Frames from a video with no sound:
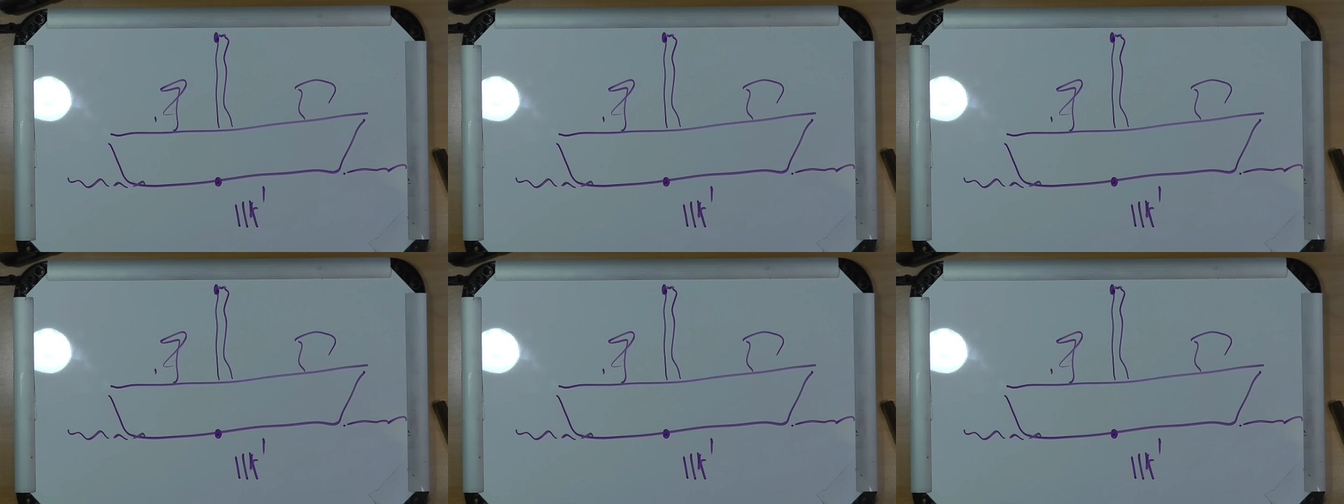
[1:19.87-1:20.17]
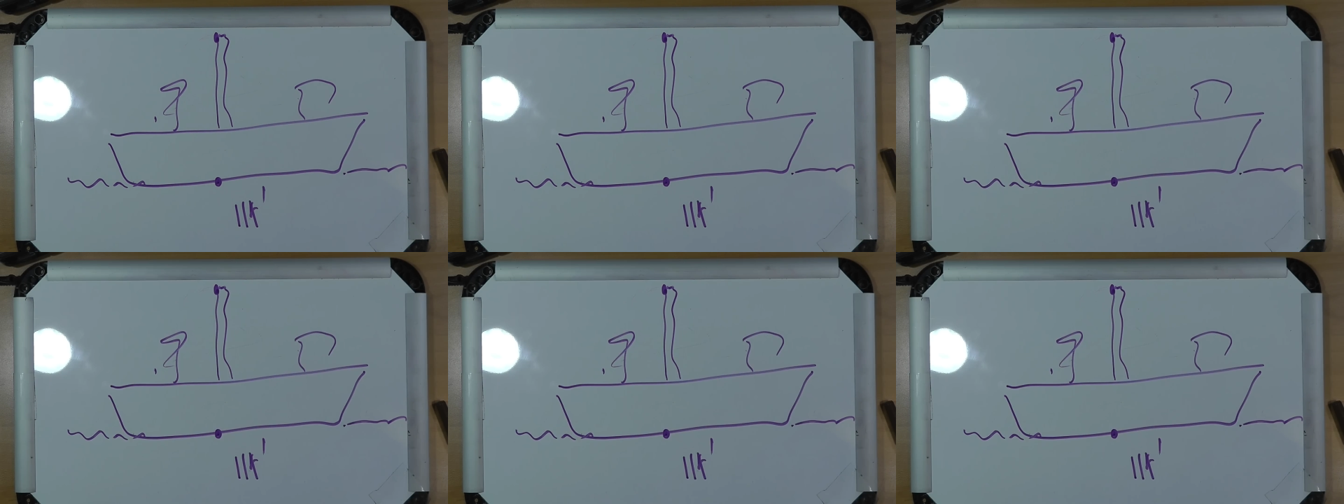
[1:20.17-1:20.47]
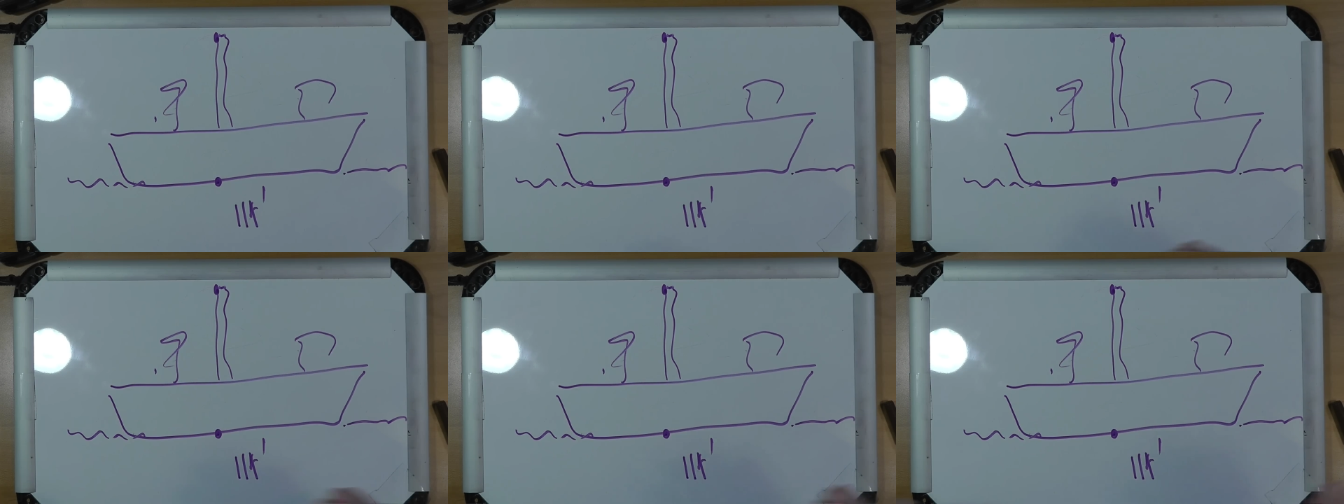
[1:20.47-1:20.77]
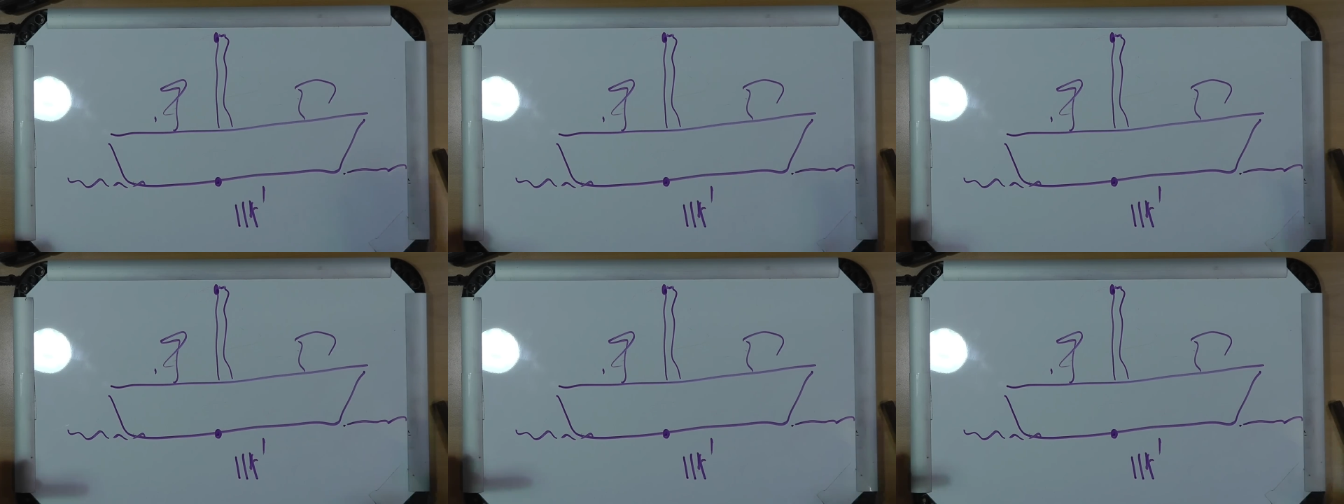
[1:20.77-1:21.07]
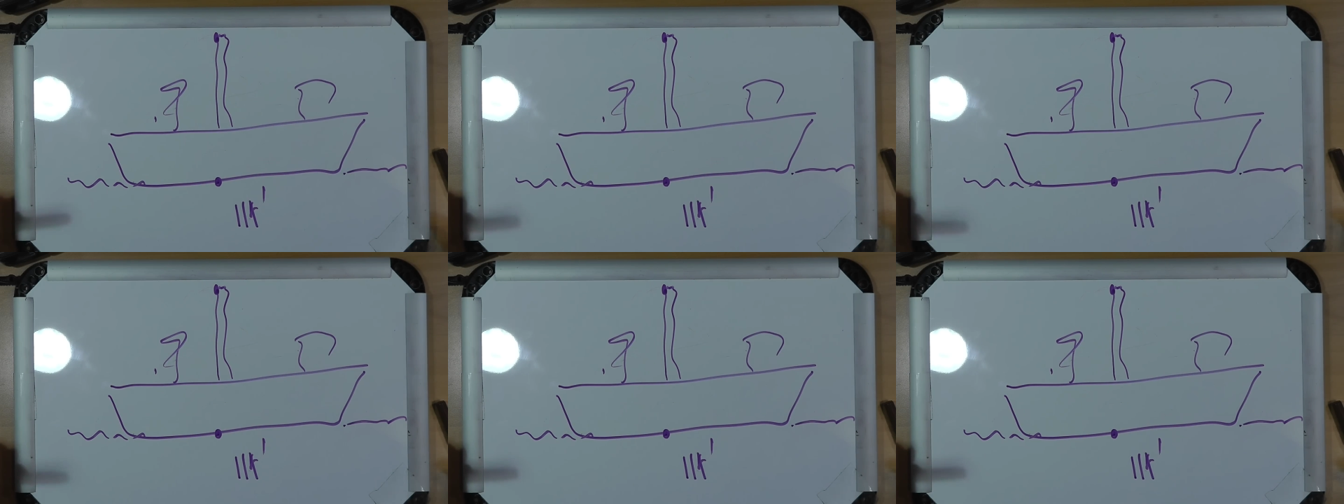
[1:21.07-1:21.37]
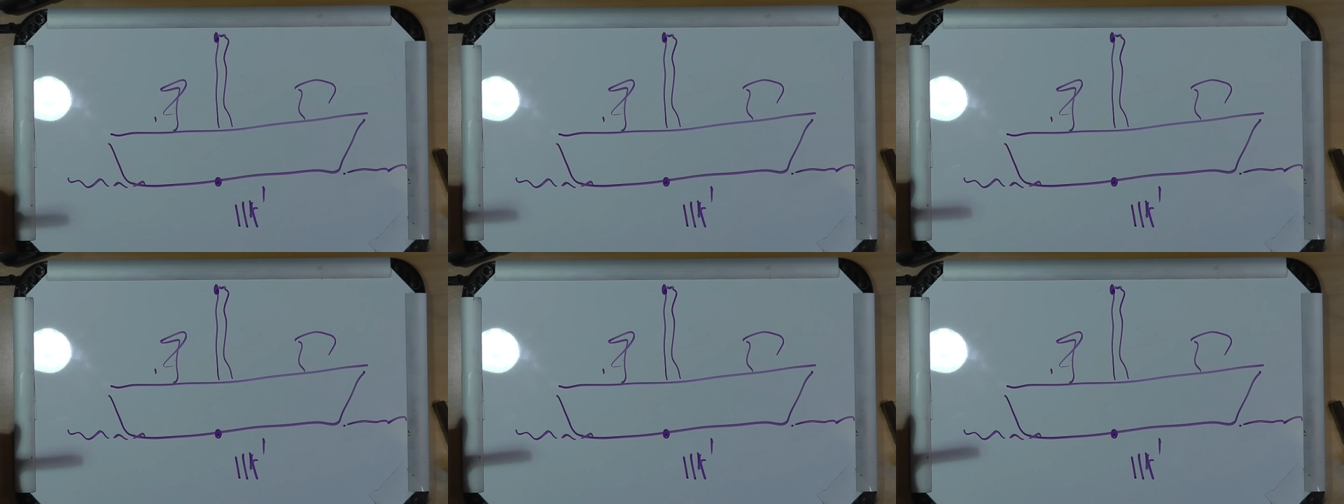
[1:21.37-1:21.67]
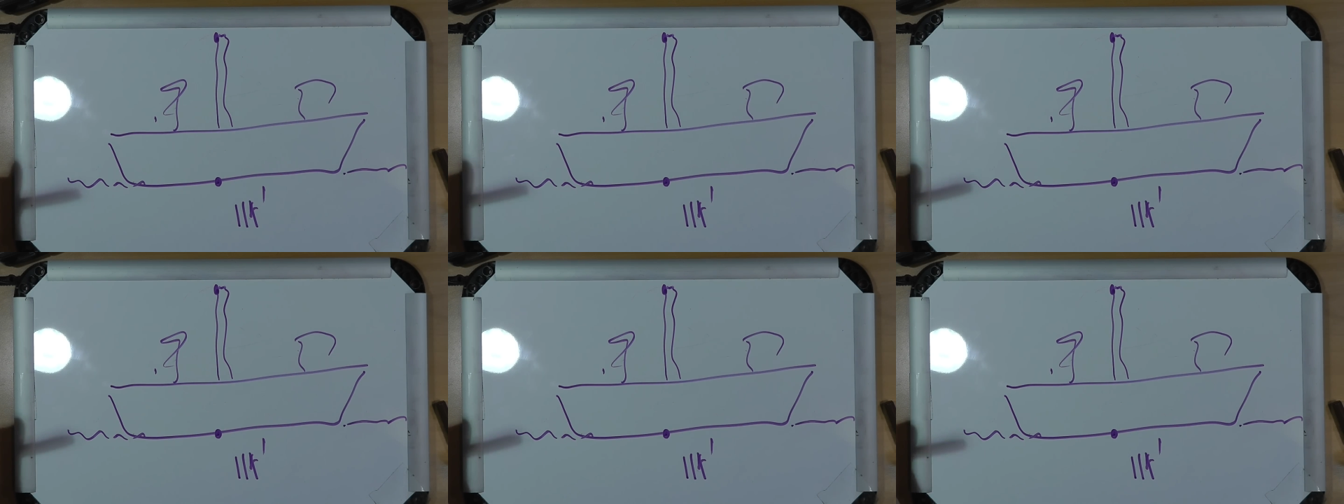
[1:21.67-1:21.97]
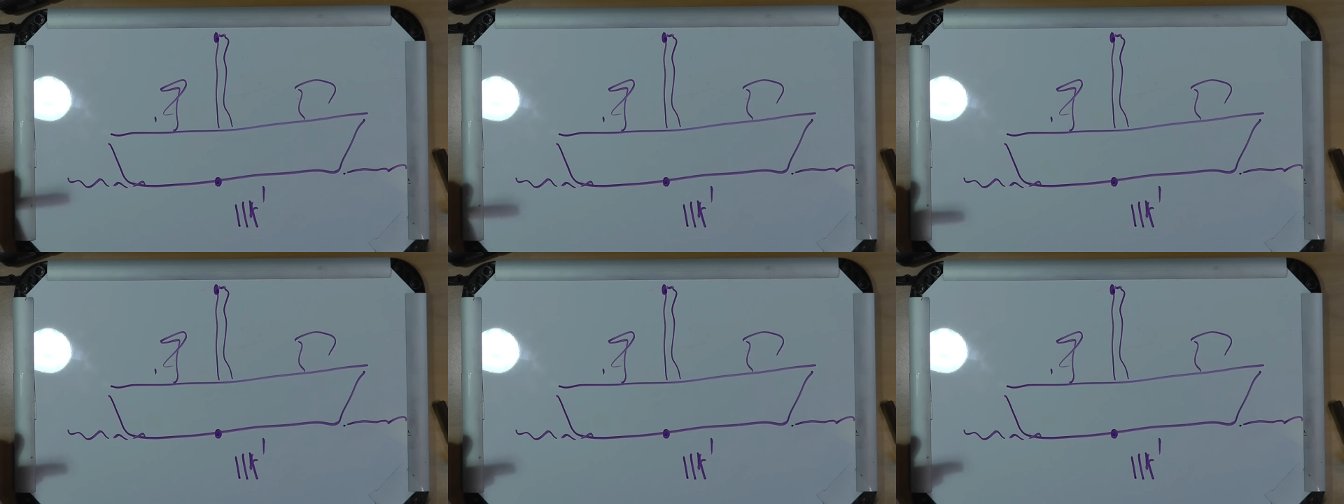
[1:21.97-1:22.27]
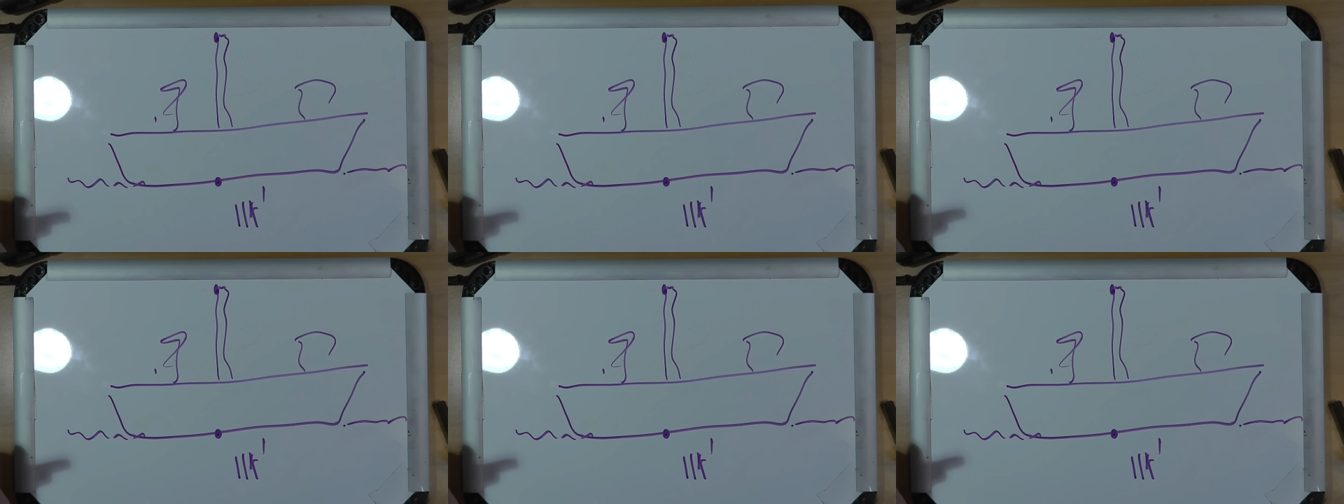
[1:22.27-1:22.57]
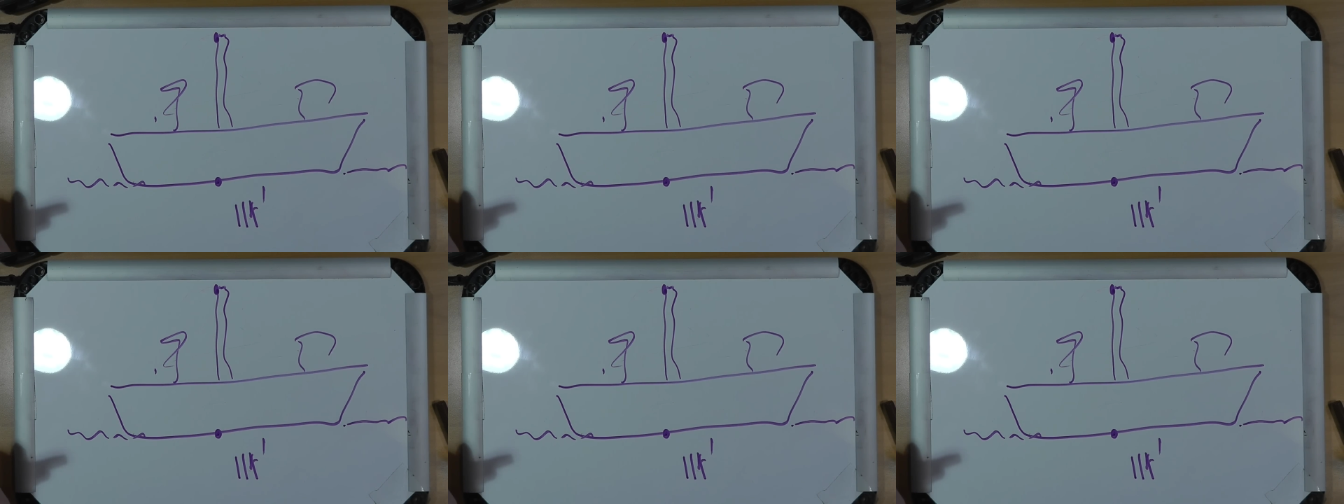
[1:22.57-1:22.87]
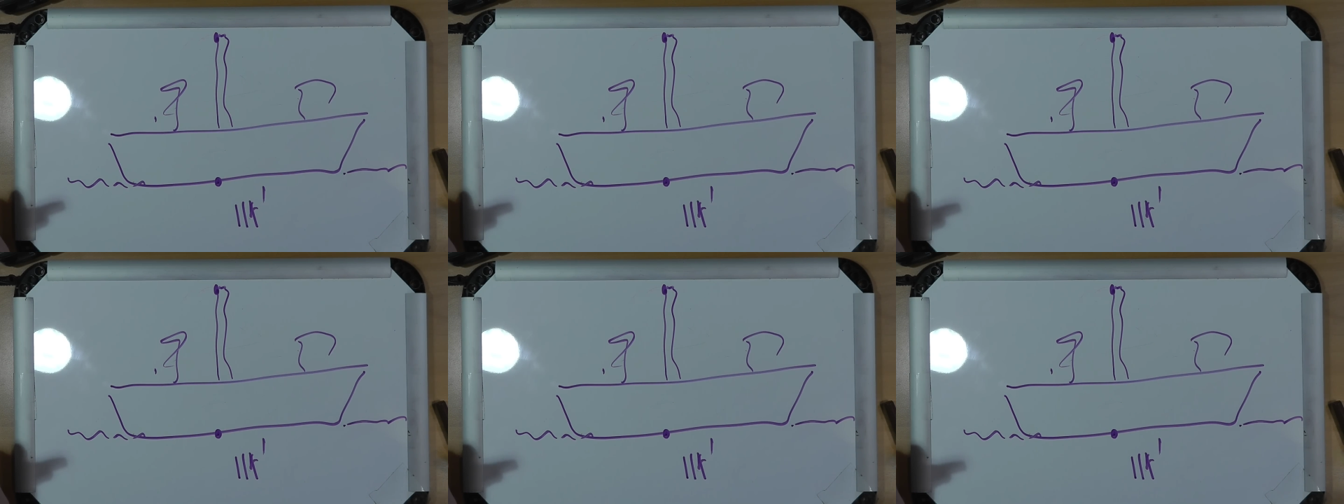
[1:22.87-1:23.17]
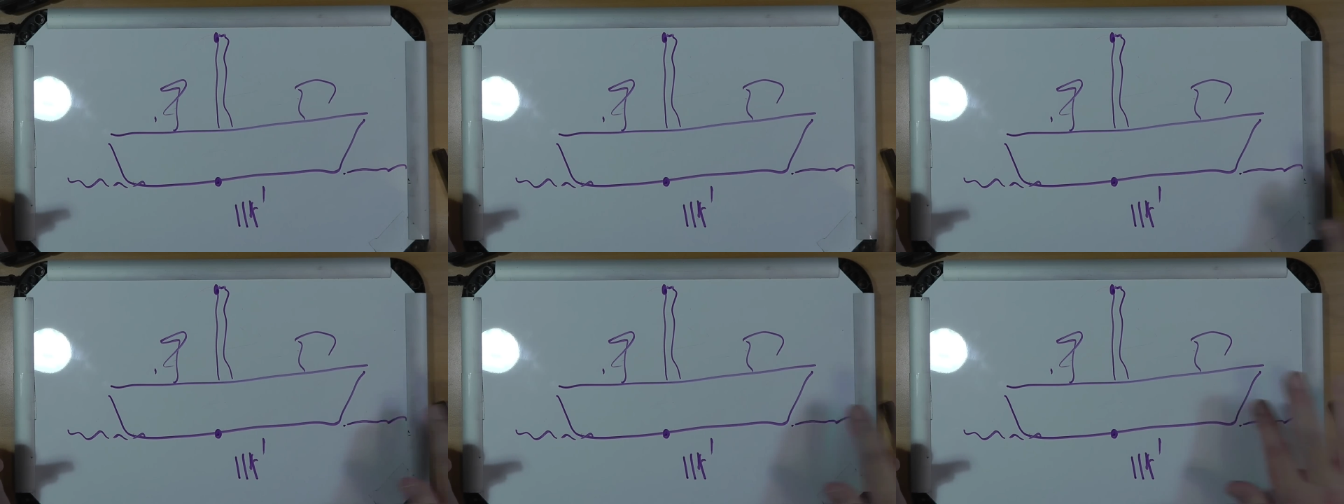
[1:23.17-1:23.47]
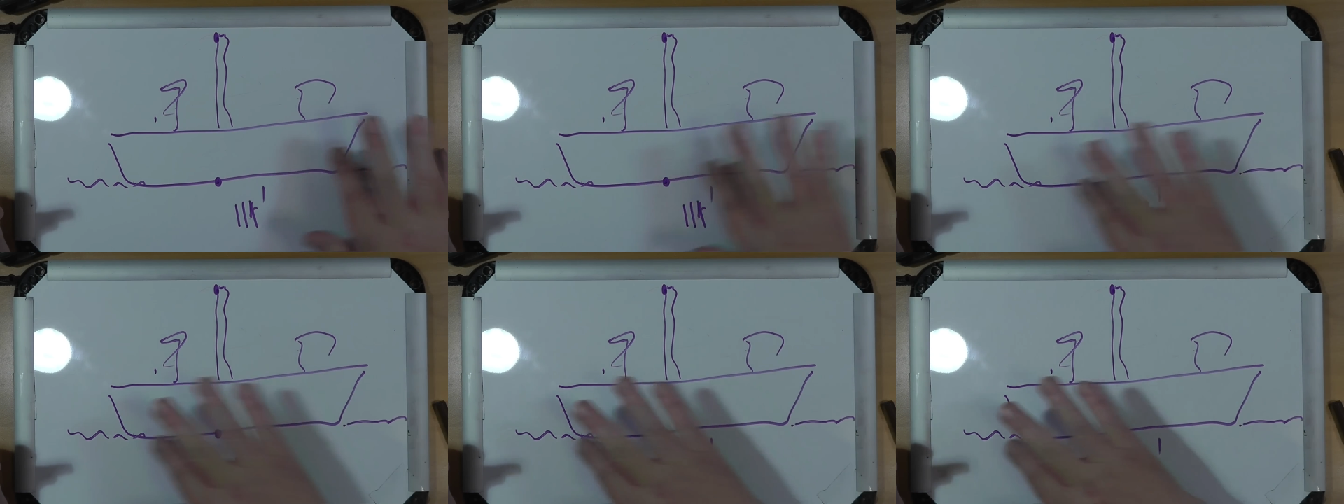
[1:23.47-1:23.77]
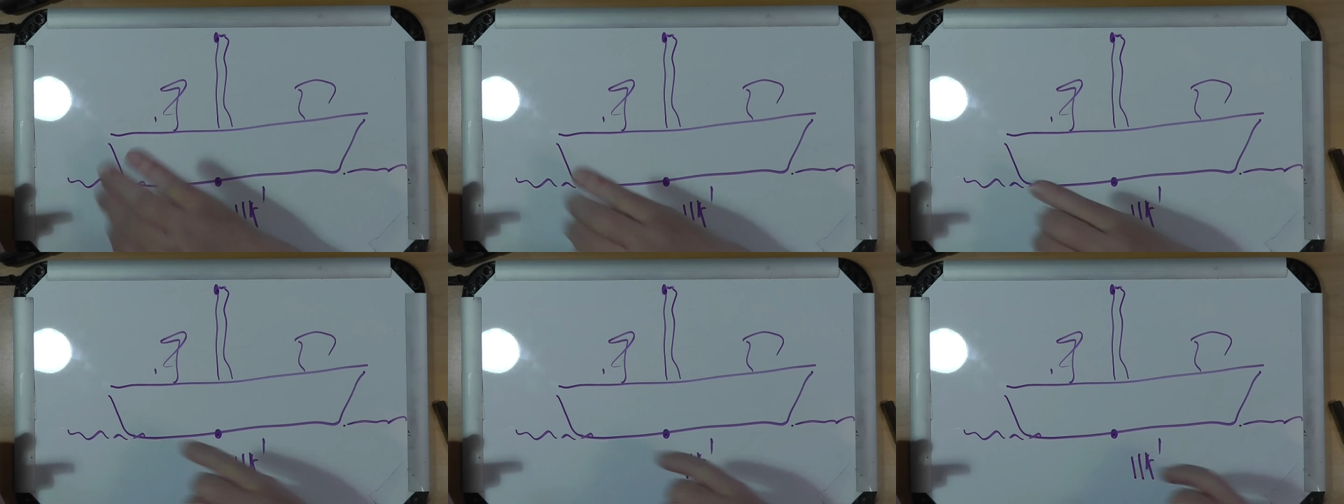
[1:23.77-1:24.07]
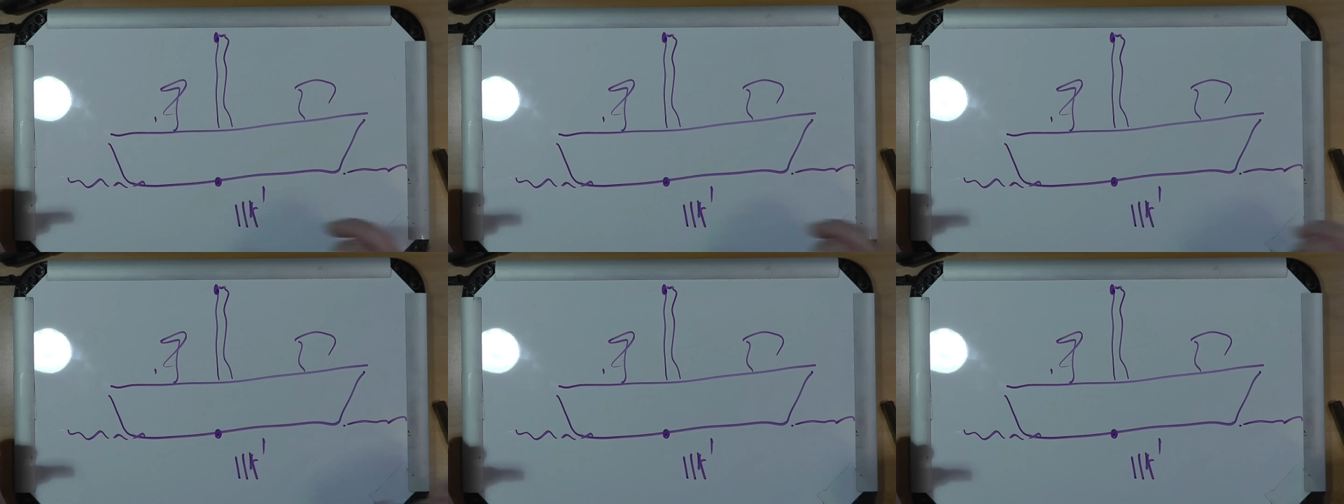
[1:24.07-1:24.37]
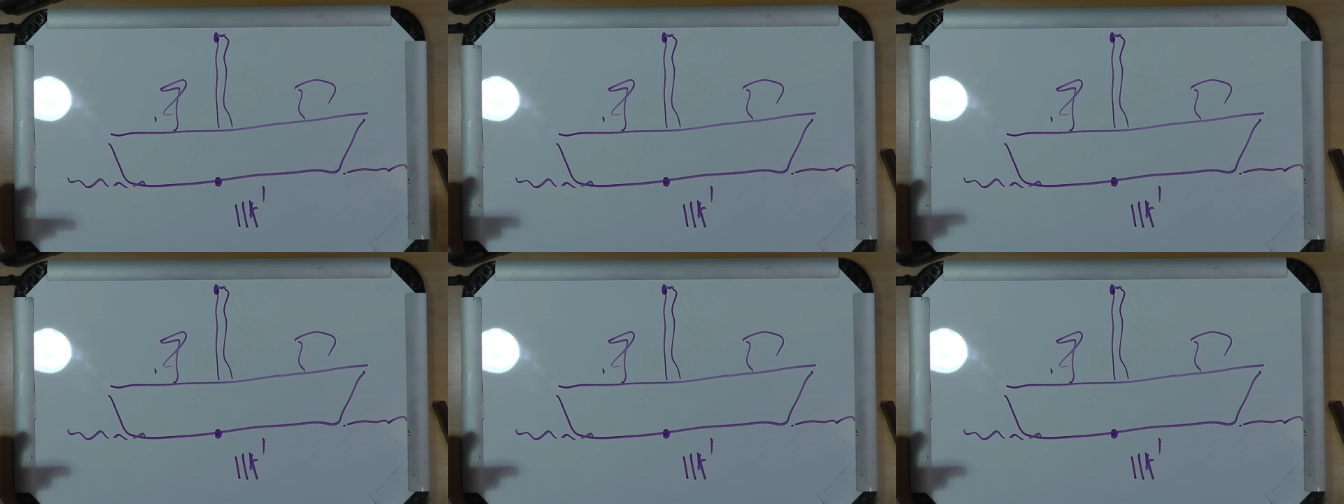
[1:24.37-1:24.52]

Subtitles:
No face is visible, so there are no lips to read.